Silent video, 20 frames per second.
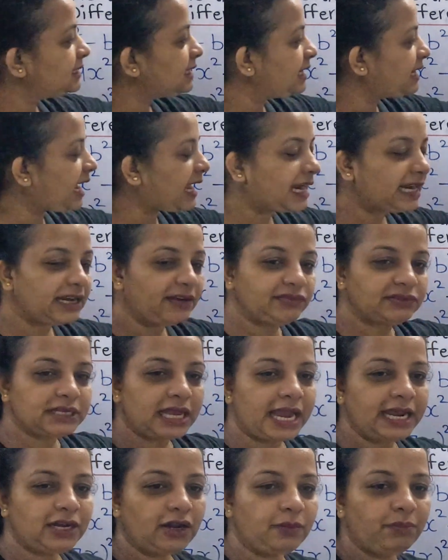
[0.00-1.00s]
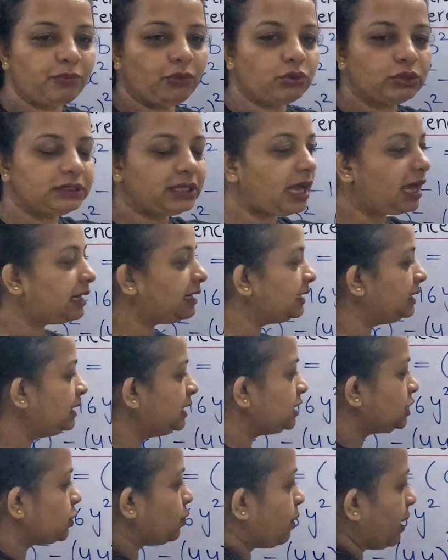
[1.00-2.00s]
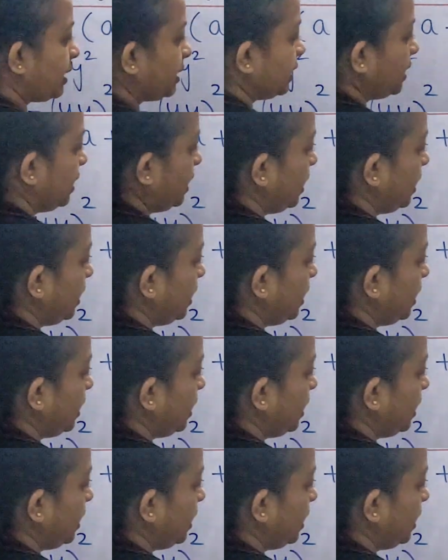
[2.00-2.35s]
is a negative sign and both are in square.